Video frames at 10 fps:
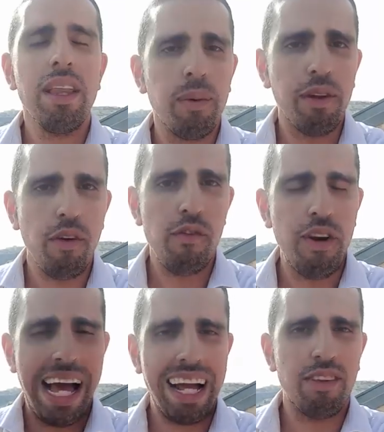different
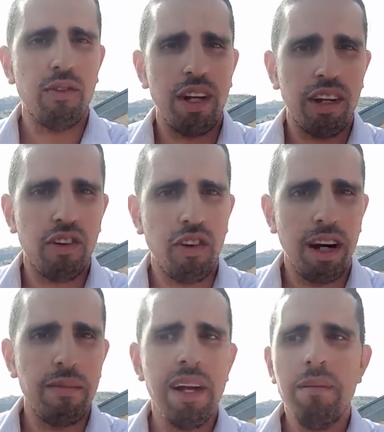flags for each
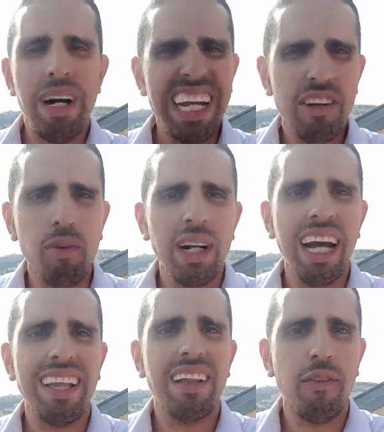tribe, but each one
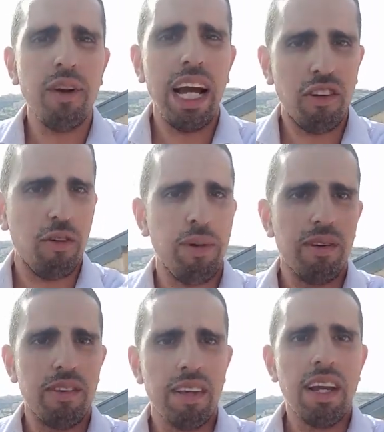had their different
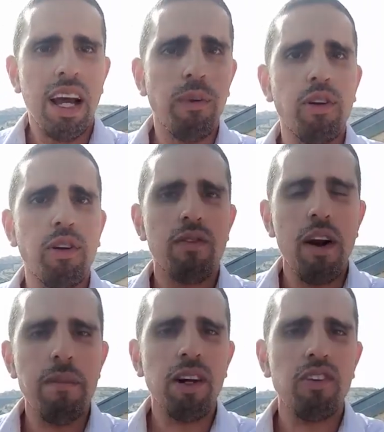attributes, and which was
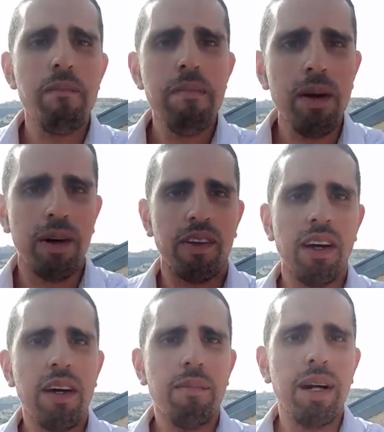very much mirrored
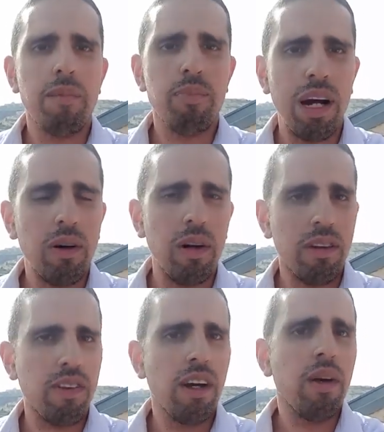by the
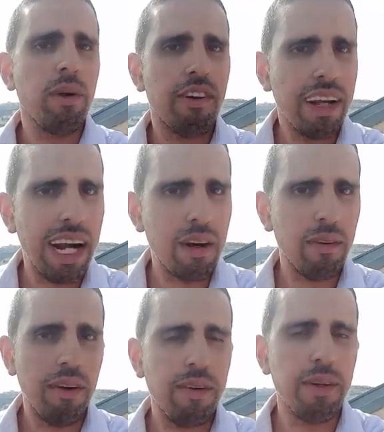brachot which
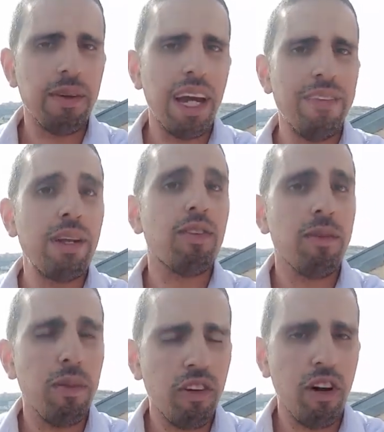Yaakov Avinu gave, and
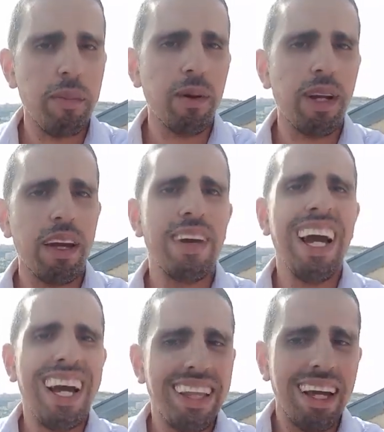also Moshe Rabbeinu gave
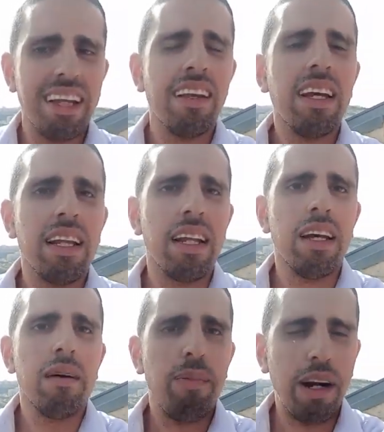at the end
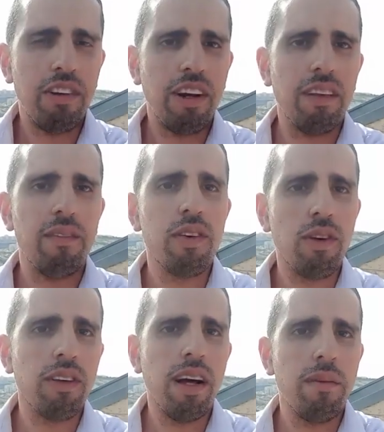in Parshat
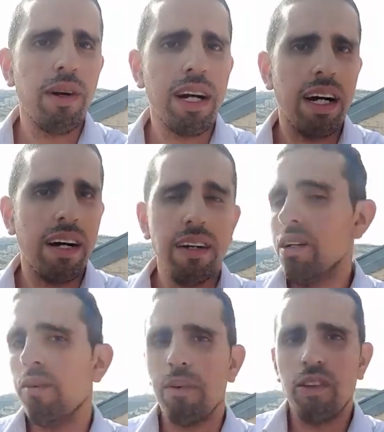V'zot
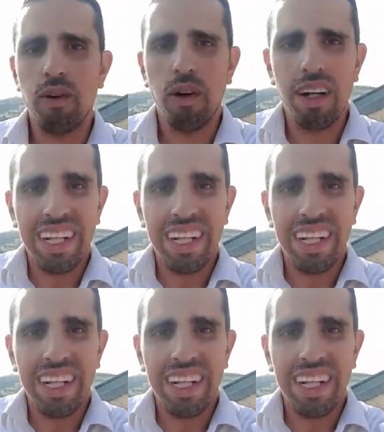HaBracha, where we saw.